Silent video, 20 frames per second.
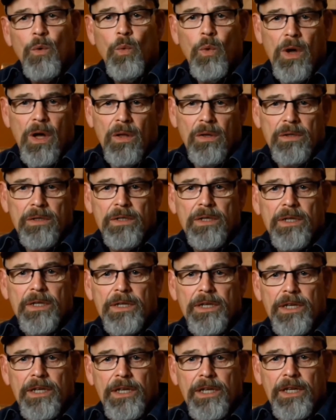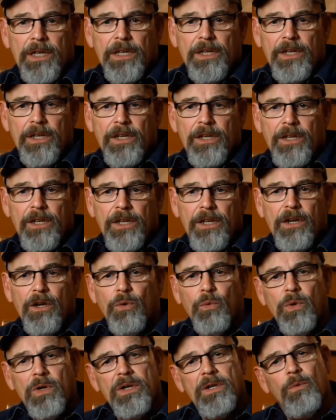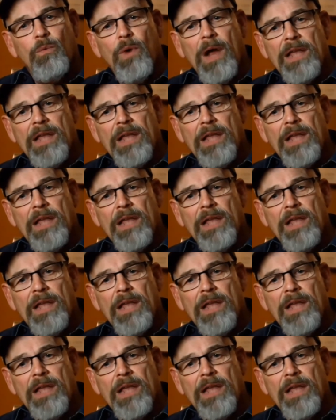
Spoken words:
Well, you know what?